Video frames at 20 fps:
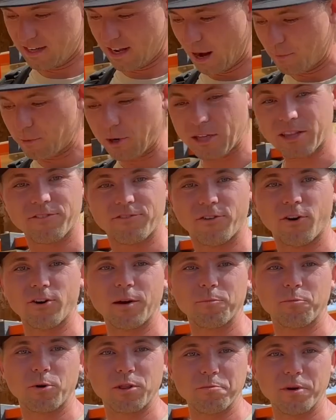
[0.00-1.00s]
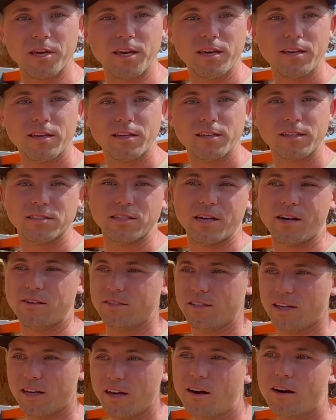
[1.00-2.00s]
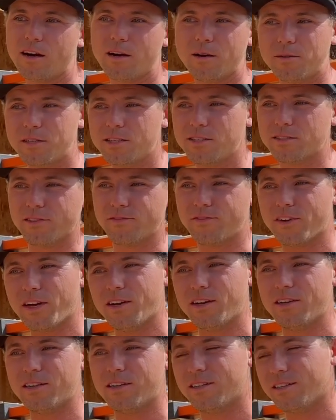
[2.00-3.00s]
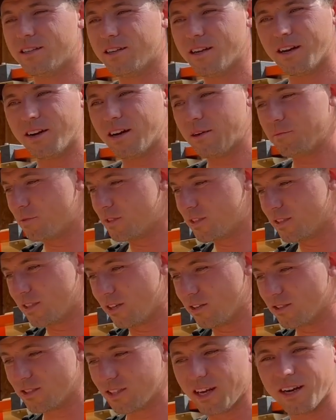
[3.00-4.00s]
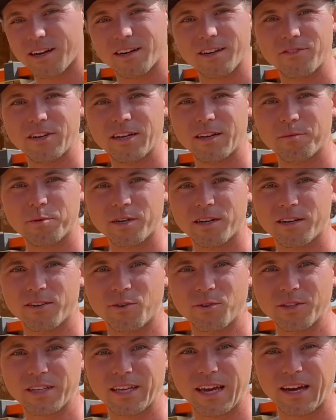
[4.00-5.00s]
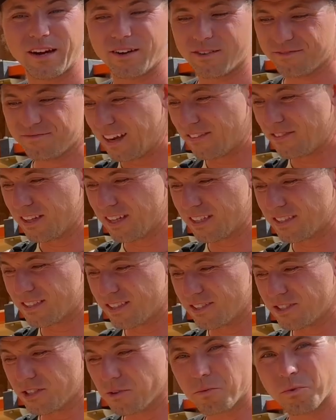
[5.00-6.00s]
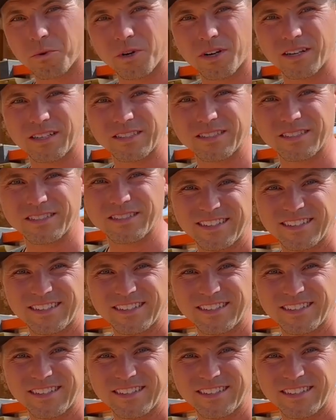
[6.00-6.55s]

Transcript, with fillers: I brought the phone up with me because I was like, oh, I wanna use the phone. And no, I'm so scared of it up there. Holy cow. I feel like such a wuss.